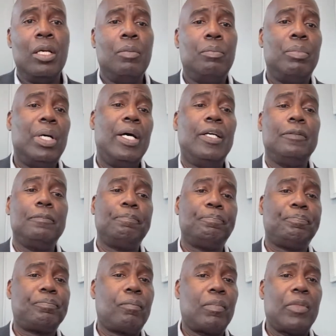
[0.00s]
but
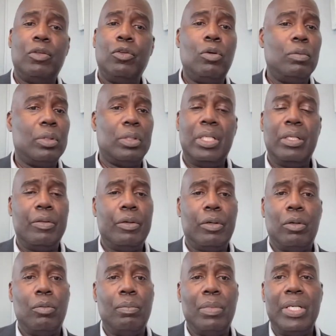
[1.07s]
none of their
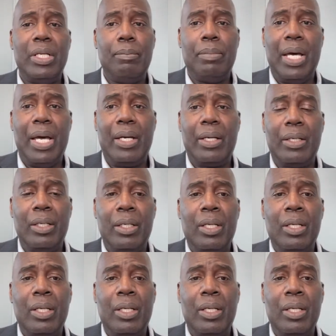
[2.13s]
own money back.